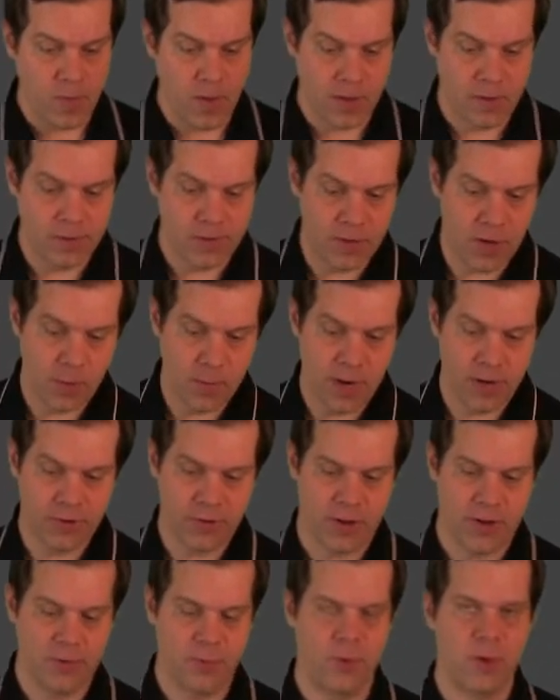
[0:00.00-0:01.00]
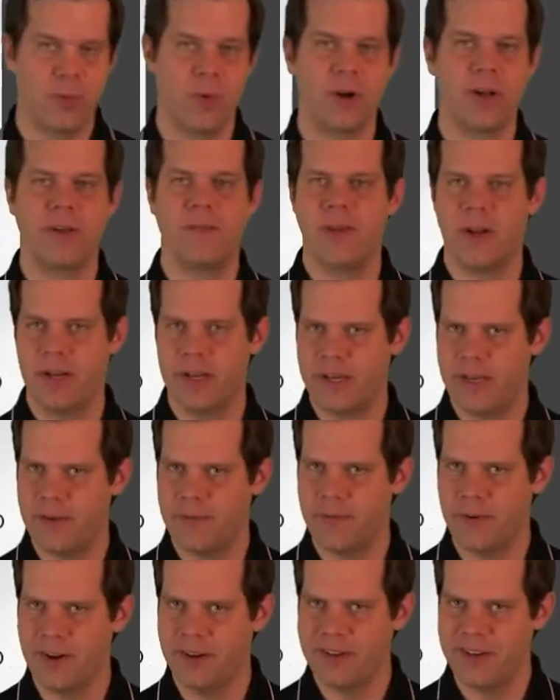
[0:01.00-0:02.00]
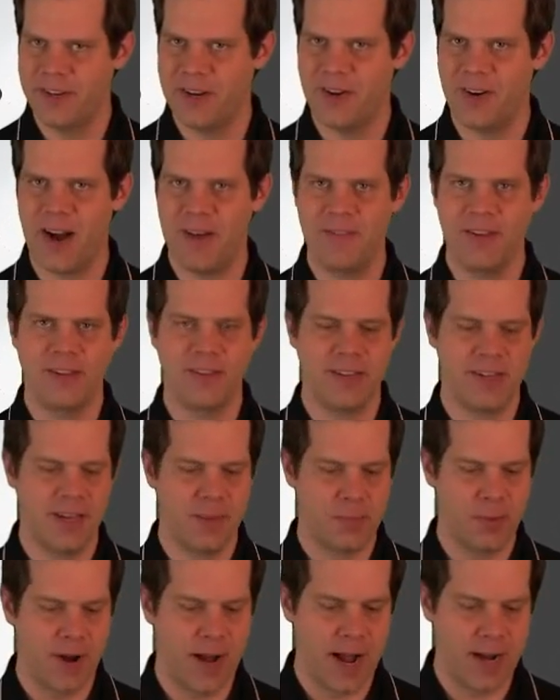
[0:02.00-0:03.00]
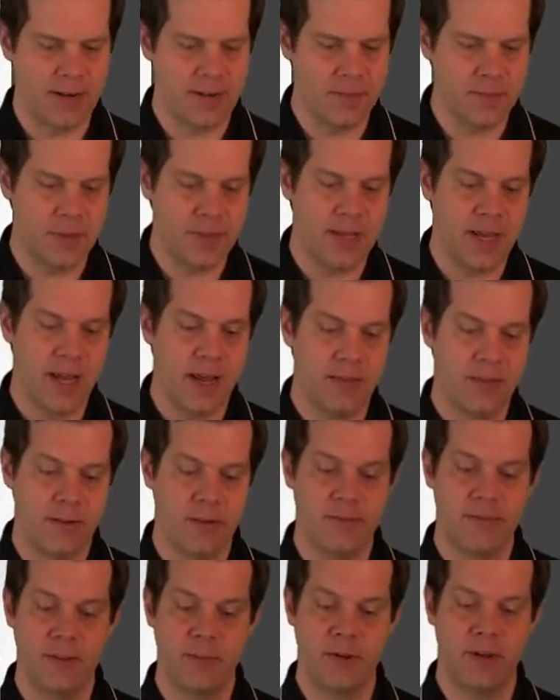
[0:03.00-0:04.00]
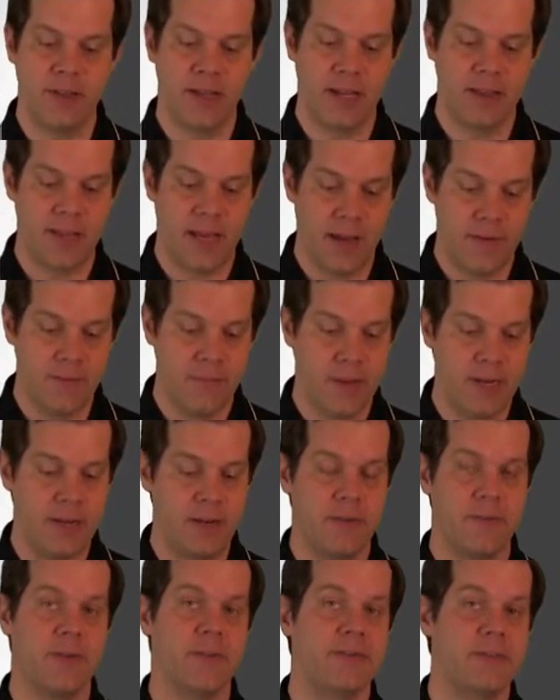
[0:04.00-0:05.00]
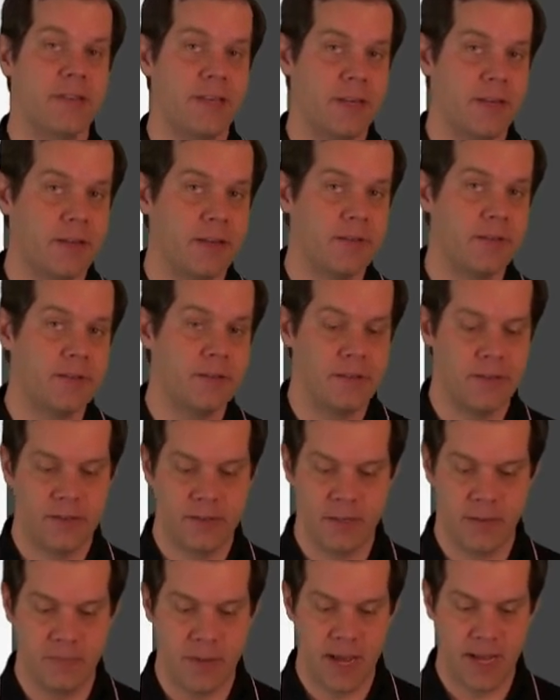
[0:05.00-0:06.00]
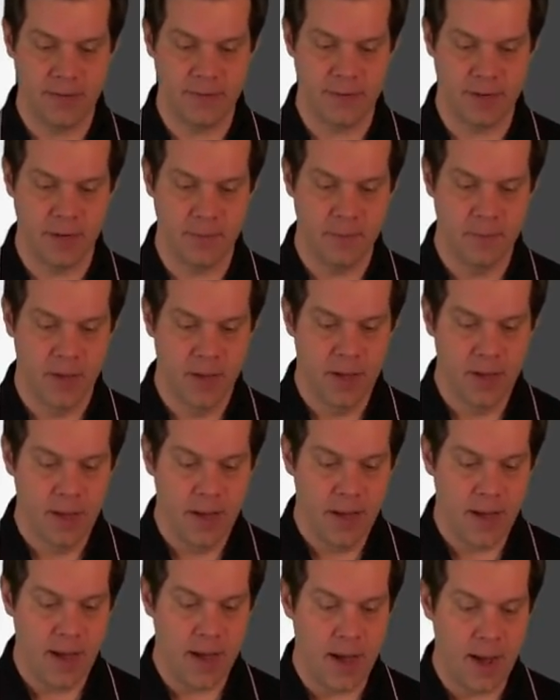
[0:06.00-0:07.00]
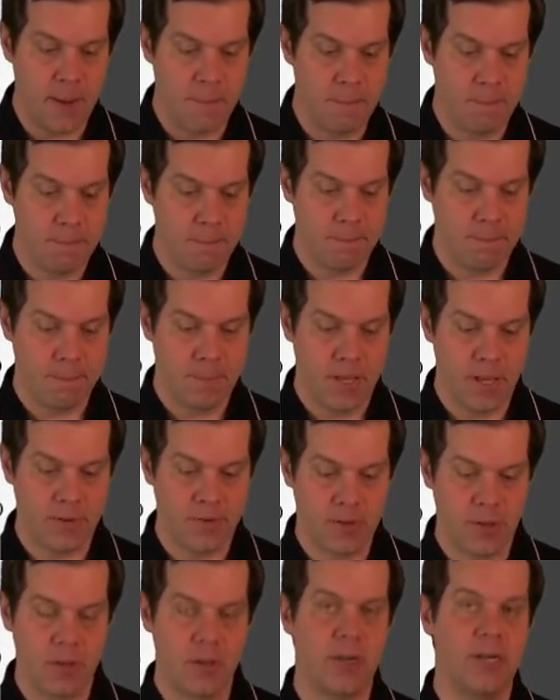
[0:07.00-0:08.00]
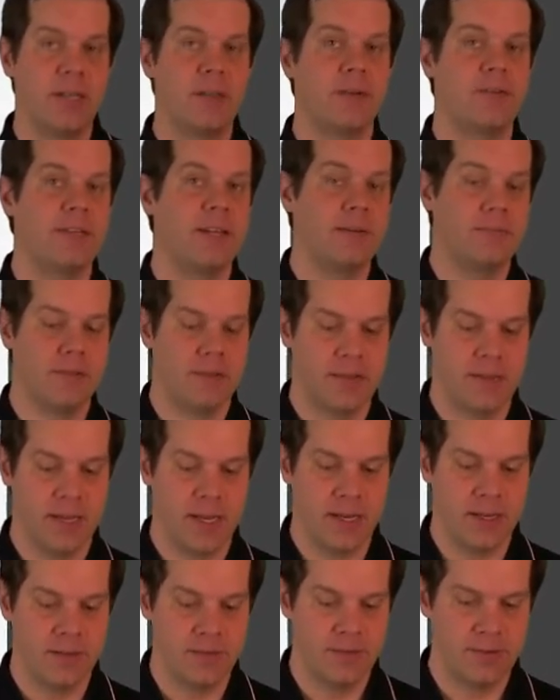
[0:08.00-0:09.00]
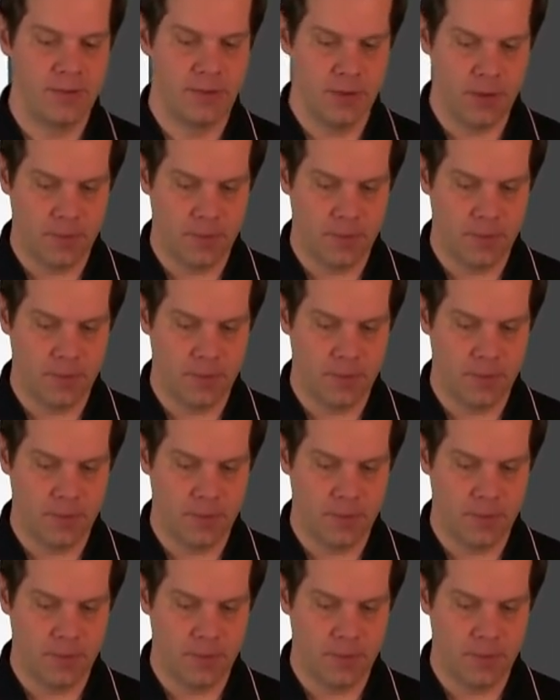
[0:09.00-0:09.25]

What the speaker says: So martial arts, woodworking, very different, obviously in practice, but they're similar in that they have many different skills to master. So learning those types of things,